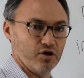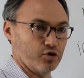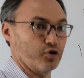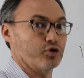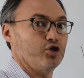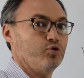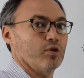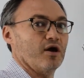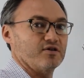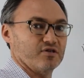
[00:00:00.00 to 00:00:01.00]
or they're
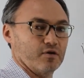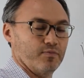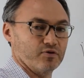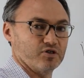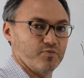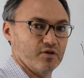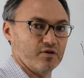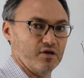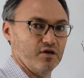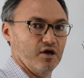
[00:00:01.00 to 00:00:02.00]
utilizing
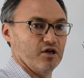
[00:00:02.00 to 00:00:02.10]
composability